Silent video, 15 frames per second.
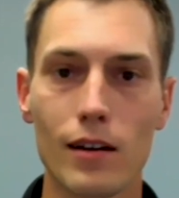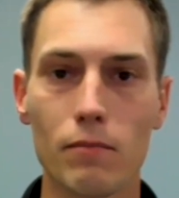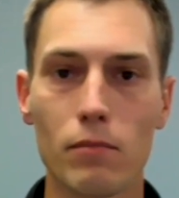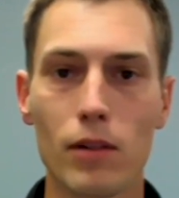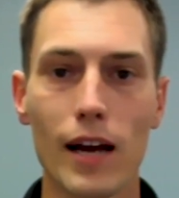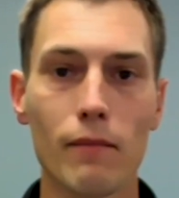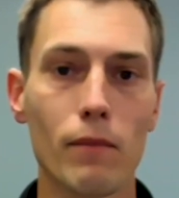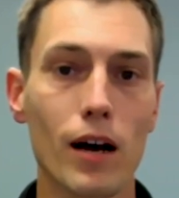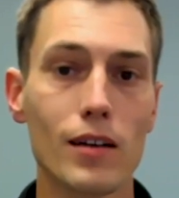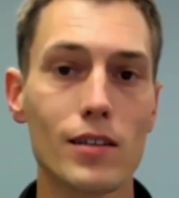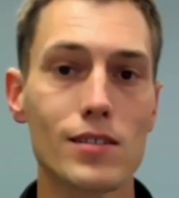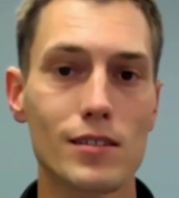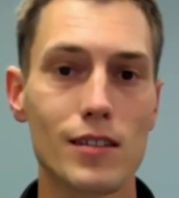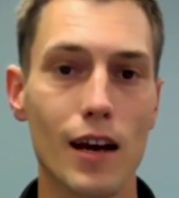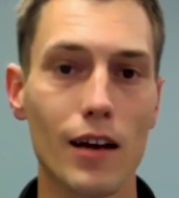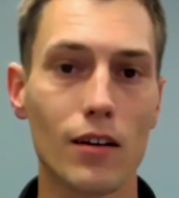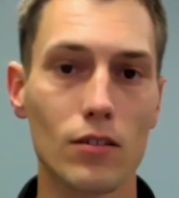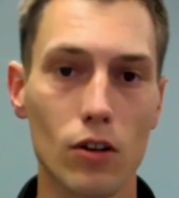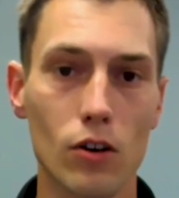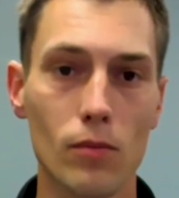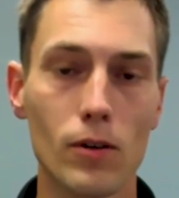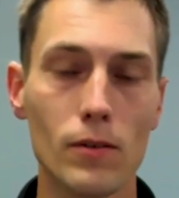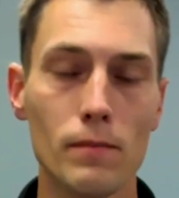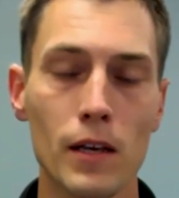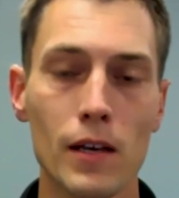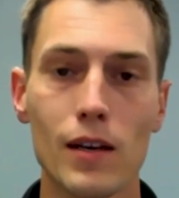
blackbox.global,